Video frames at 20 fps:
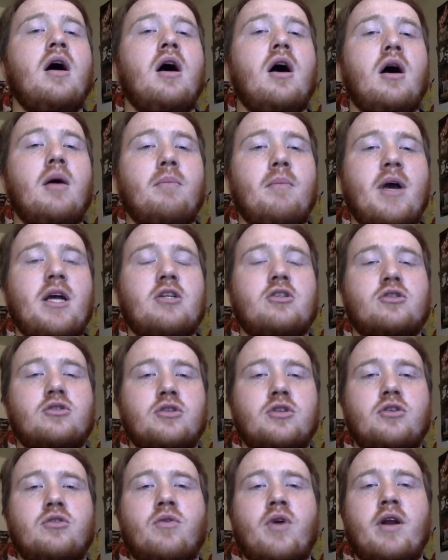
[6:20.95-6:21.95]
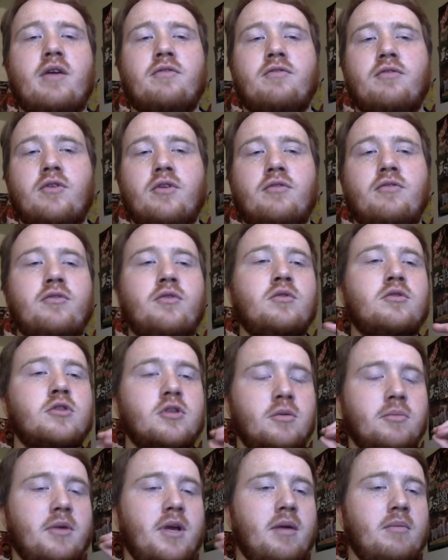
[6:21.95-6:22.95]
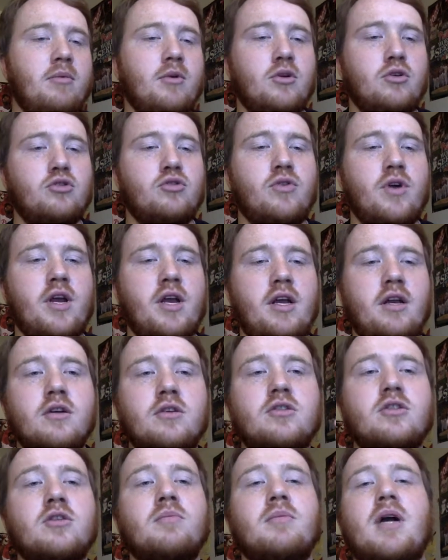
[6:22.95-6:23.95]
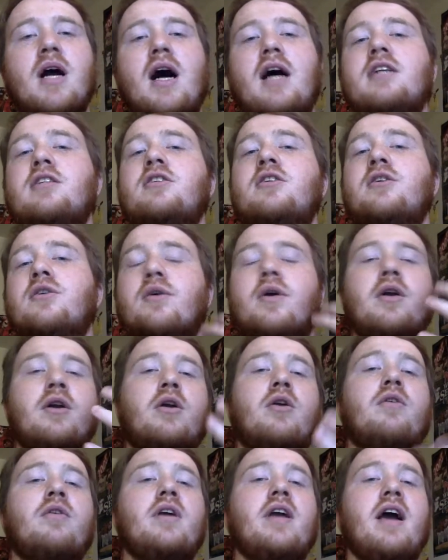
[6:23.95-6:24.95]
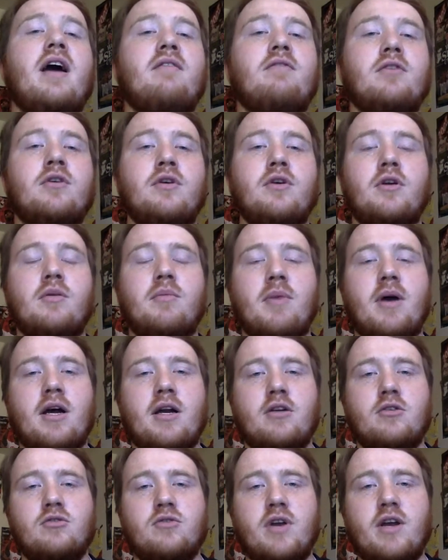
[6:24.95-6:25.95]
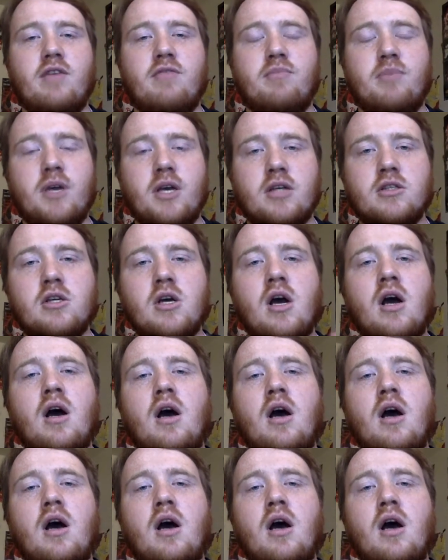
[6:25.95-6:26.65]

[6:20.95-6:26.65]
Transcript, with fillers: immensely great for the future to be able to trade some guys here and already have a good amount of draft picks.